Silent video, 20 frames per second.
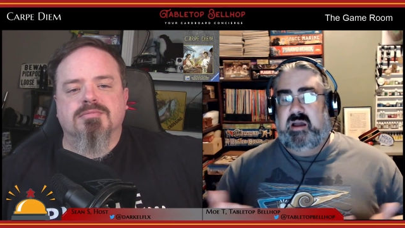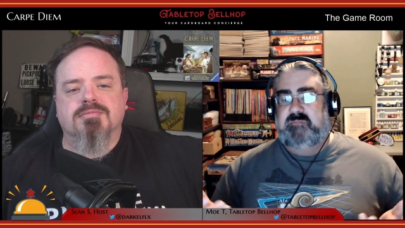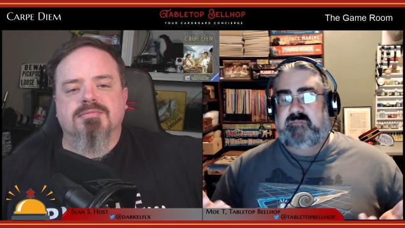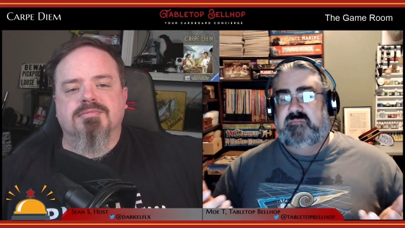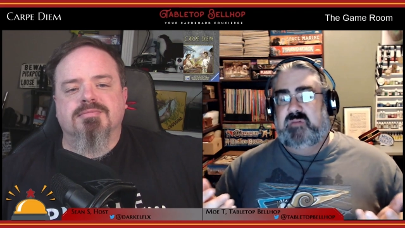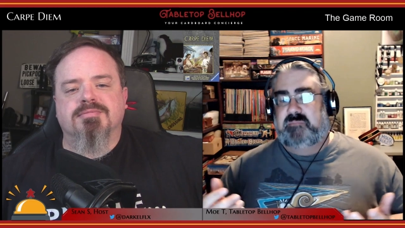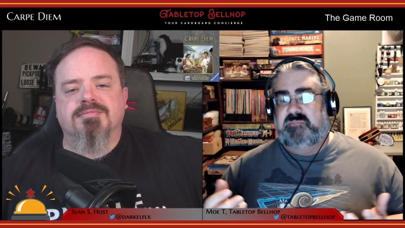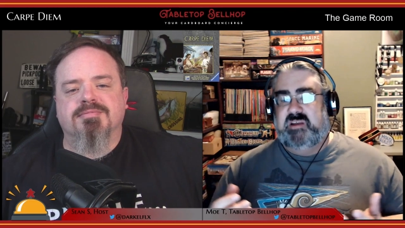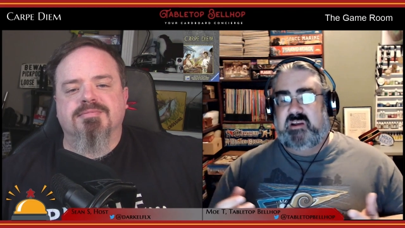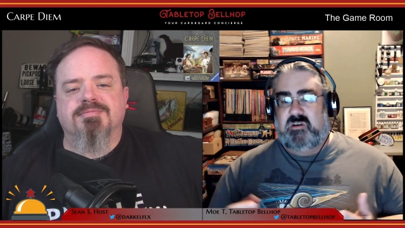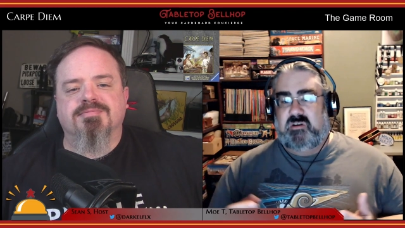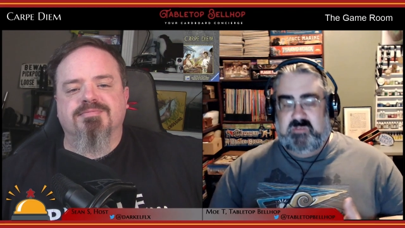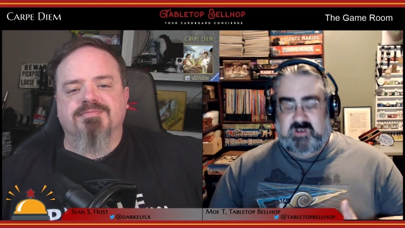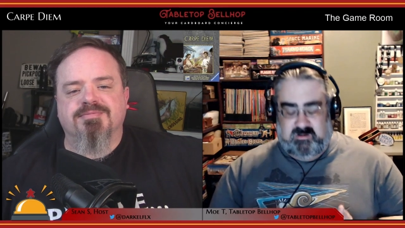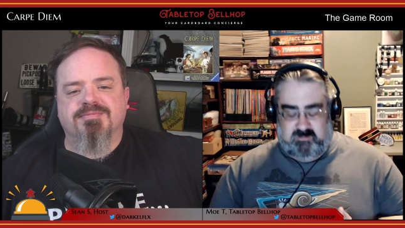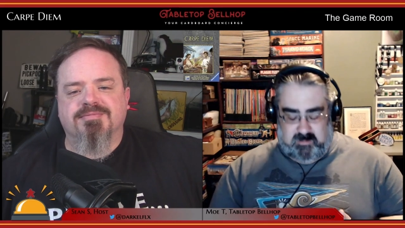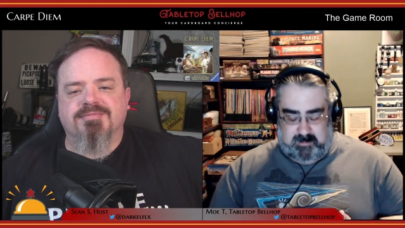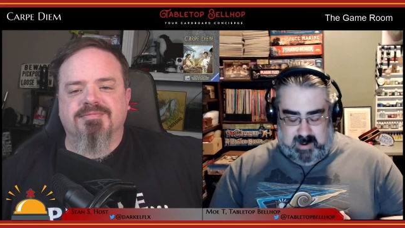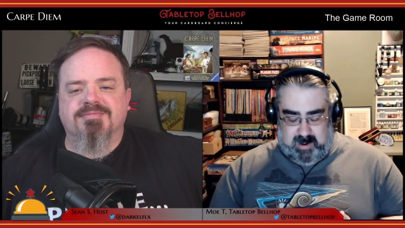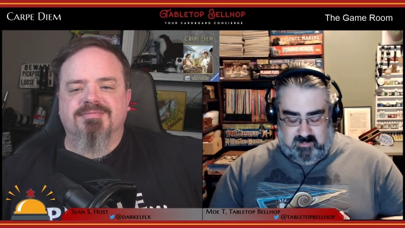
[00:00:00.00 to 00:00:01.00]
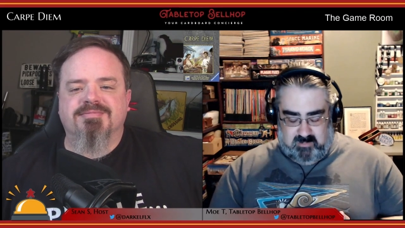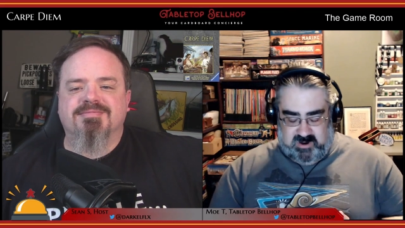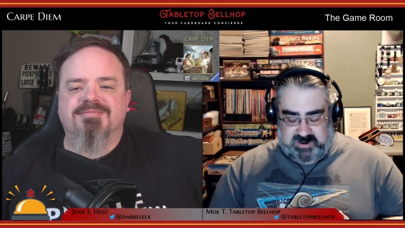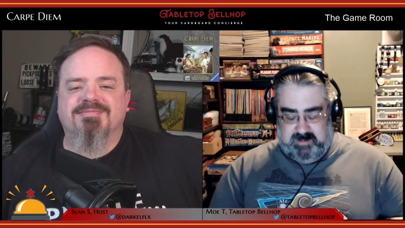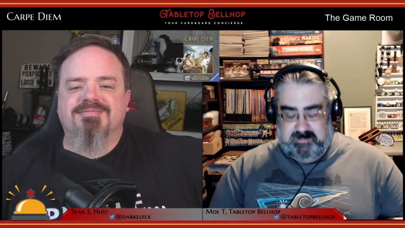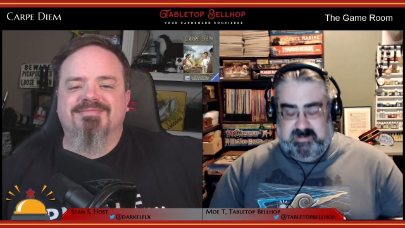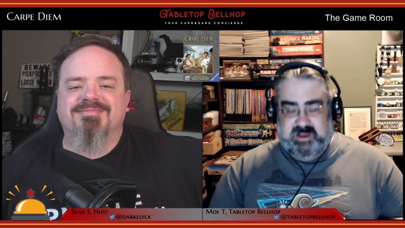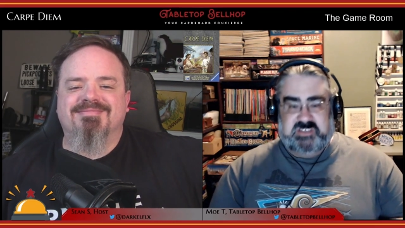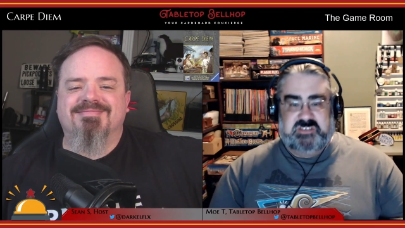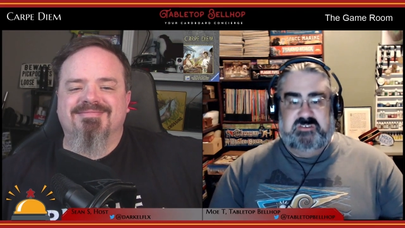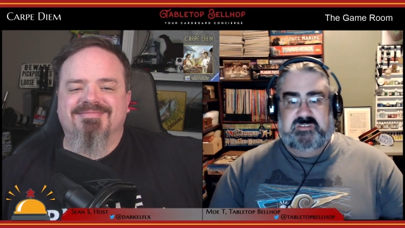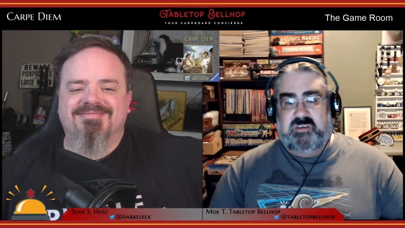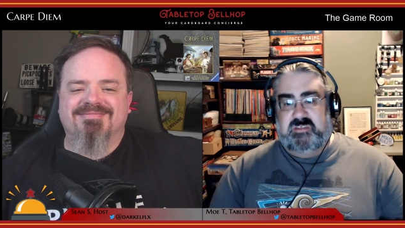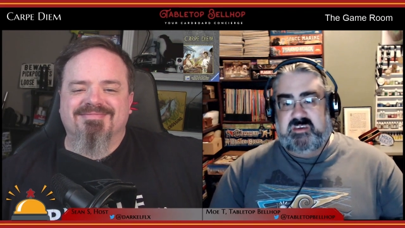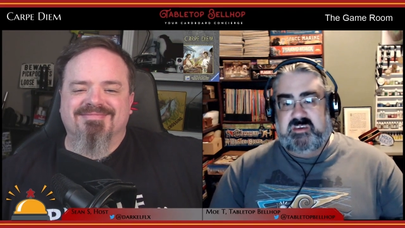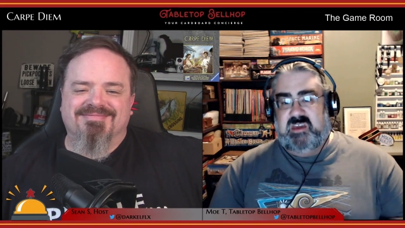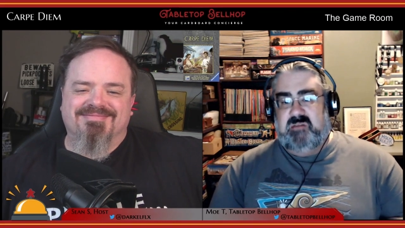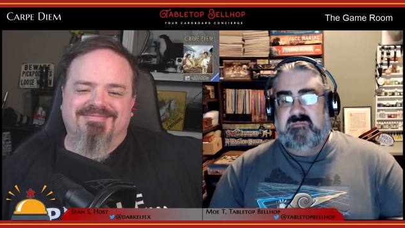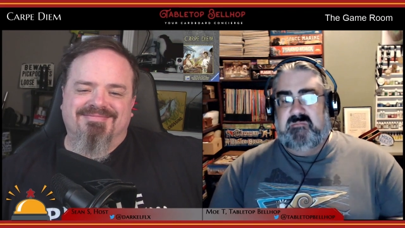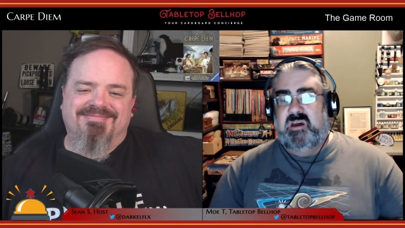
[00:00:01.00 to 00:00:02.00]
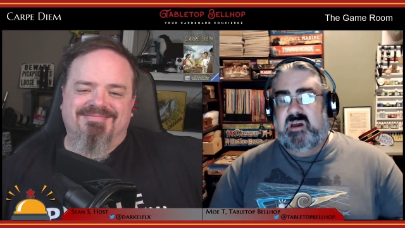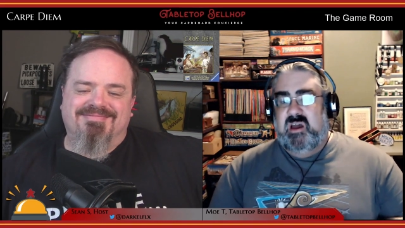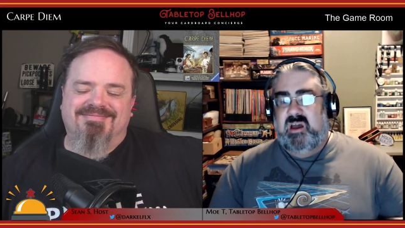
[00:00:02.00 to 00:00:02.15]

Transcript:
Speaker 1: I'm terrible at remembering to mention the theme.